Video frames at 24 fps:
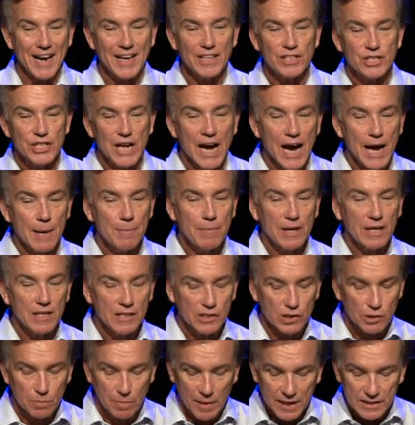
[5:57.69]
a time and a
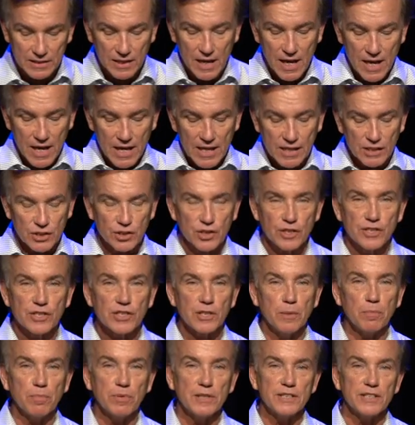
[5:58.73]
space. He's just
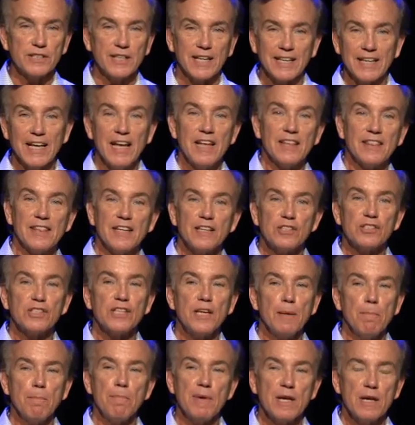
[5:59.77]
simply saying this
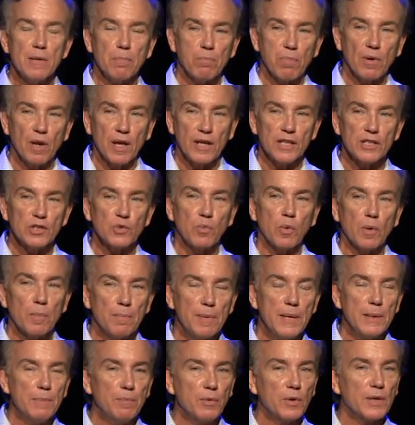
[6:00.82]
can be a place where
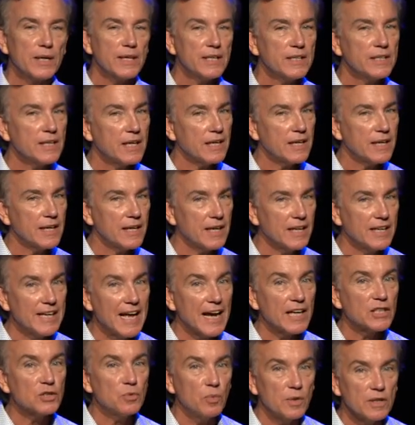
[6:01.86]
people can connect